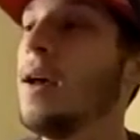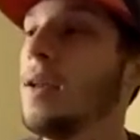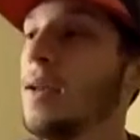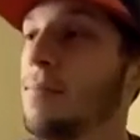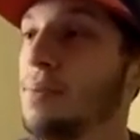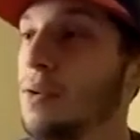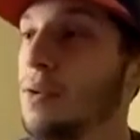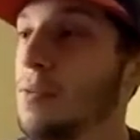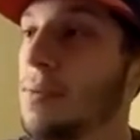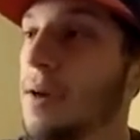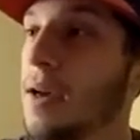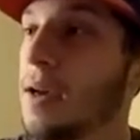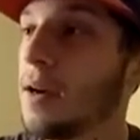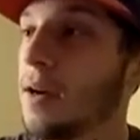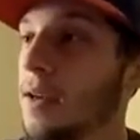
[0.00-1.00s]
Budda
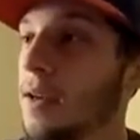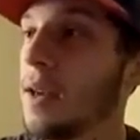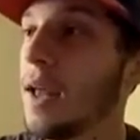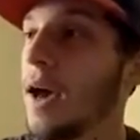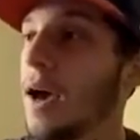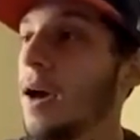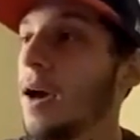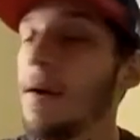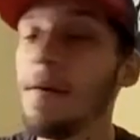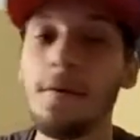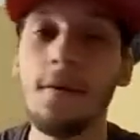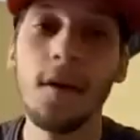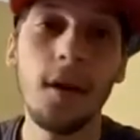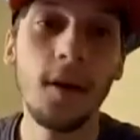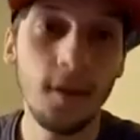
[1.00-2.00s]
Baker did have
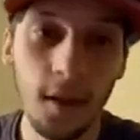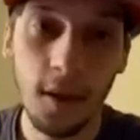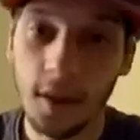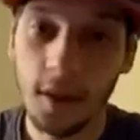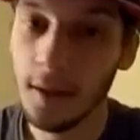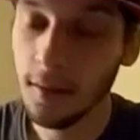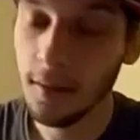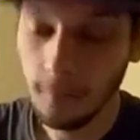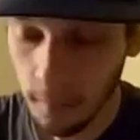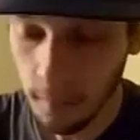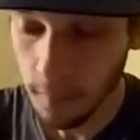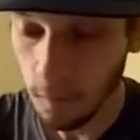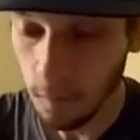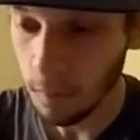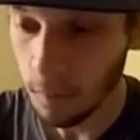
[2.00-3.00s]
like.
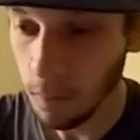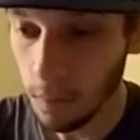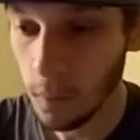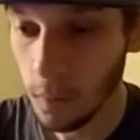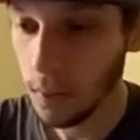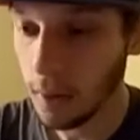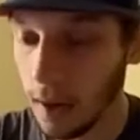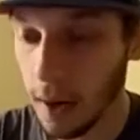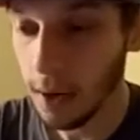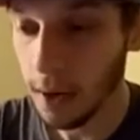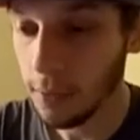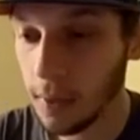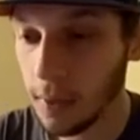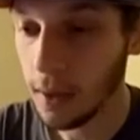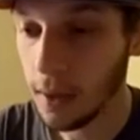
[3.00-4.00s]
I
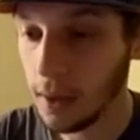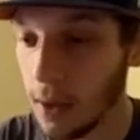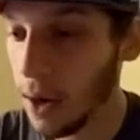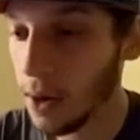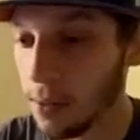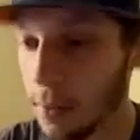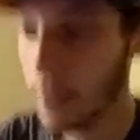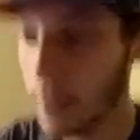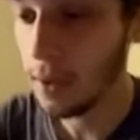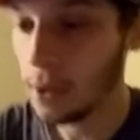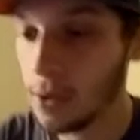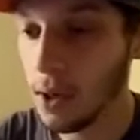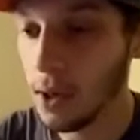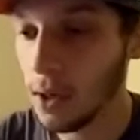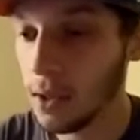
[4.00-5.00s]
don't think
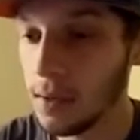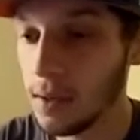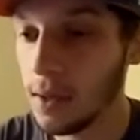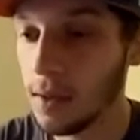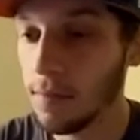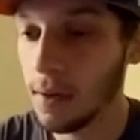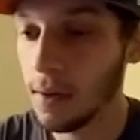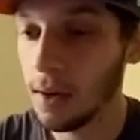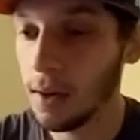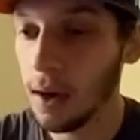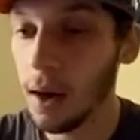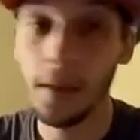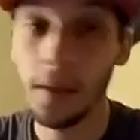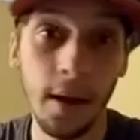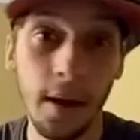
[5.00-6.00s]
you can give
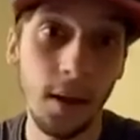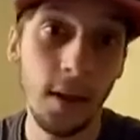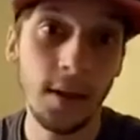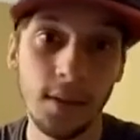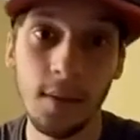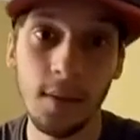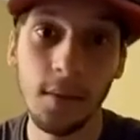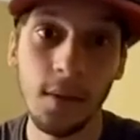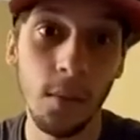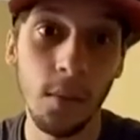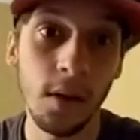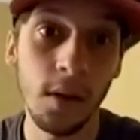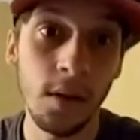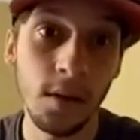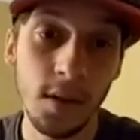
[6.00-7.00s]
on that last game, the
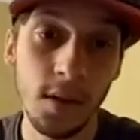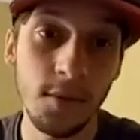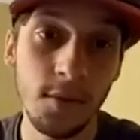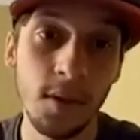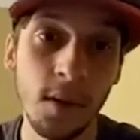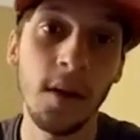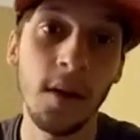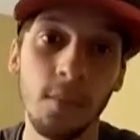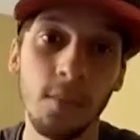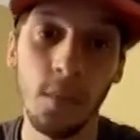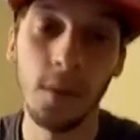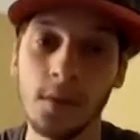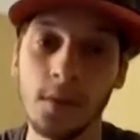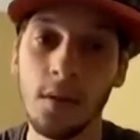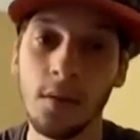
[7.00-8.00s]
1 interception that
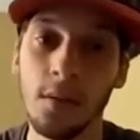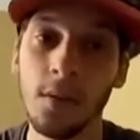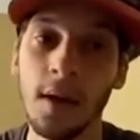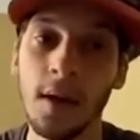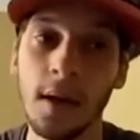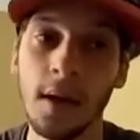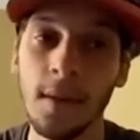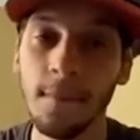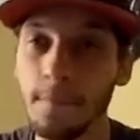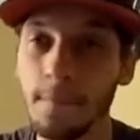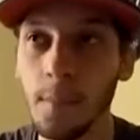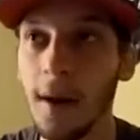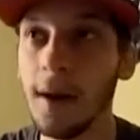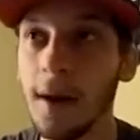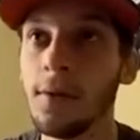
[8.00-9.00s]
Wilson threw that game.
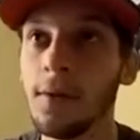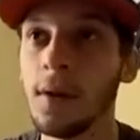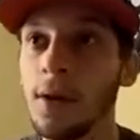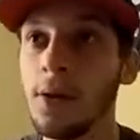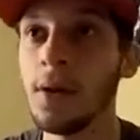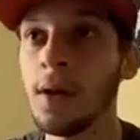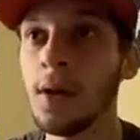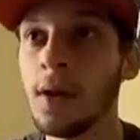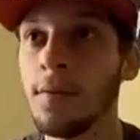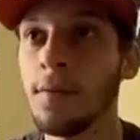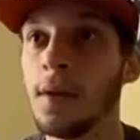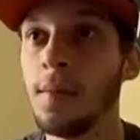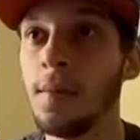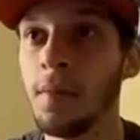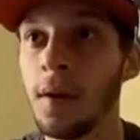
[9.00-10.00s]
I don't think you can give
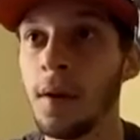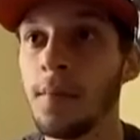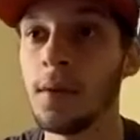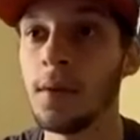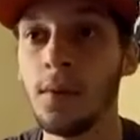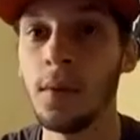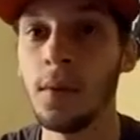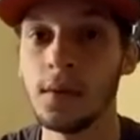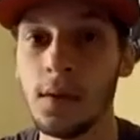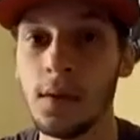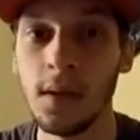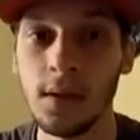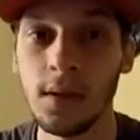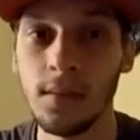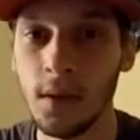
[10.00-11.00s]
the blame to Wilson
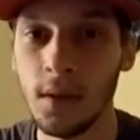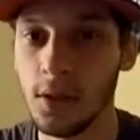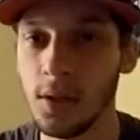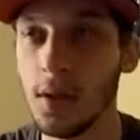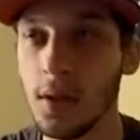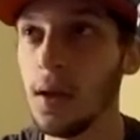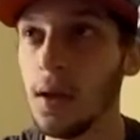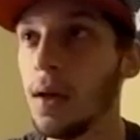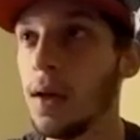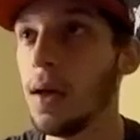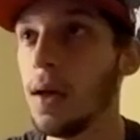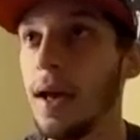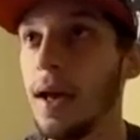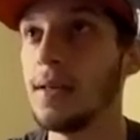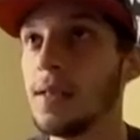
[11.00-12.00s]

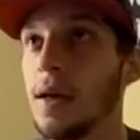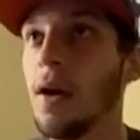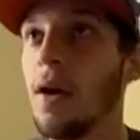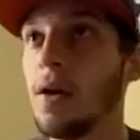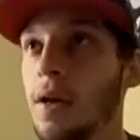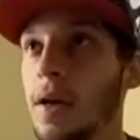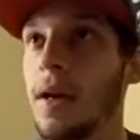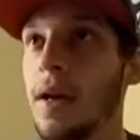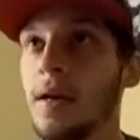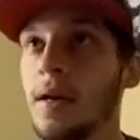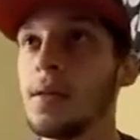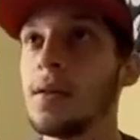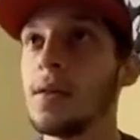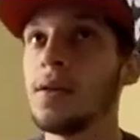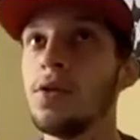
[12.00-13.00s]
as hard
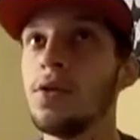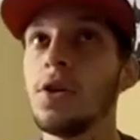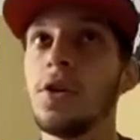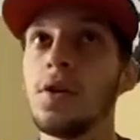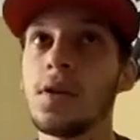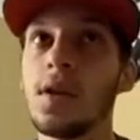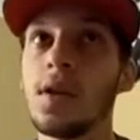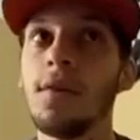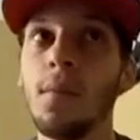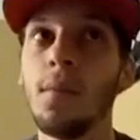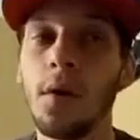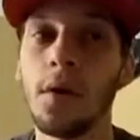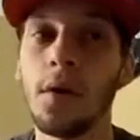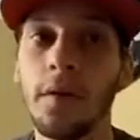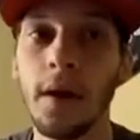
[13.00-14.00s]
as you should just give
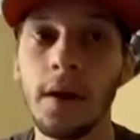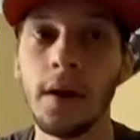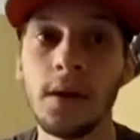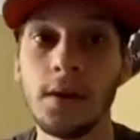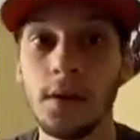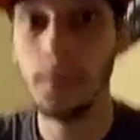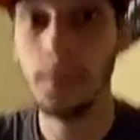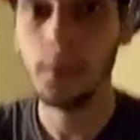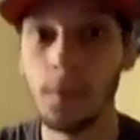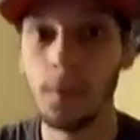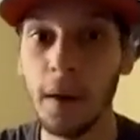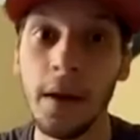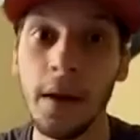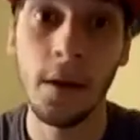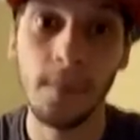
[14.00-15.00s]
more credit to Budda
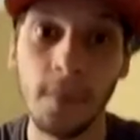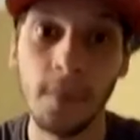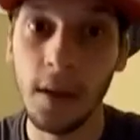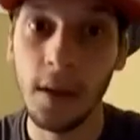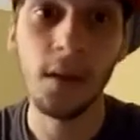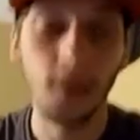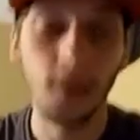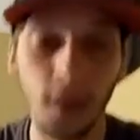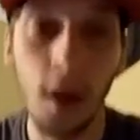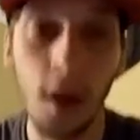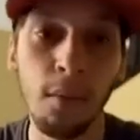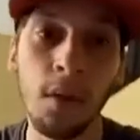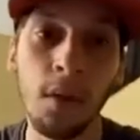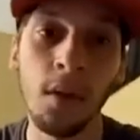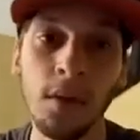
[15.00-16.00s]
Baker making an
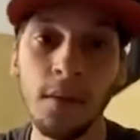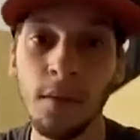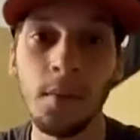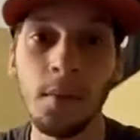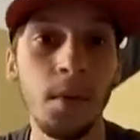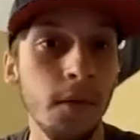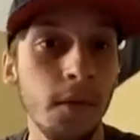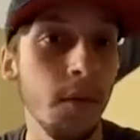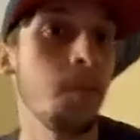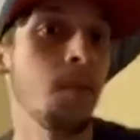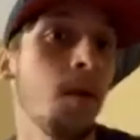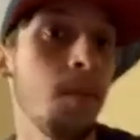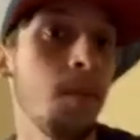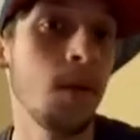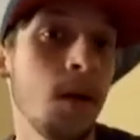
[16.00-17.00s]
unbelievable
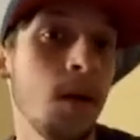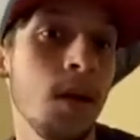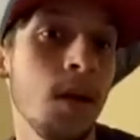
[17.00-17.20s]
football play.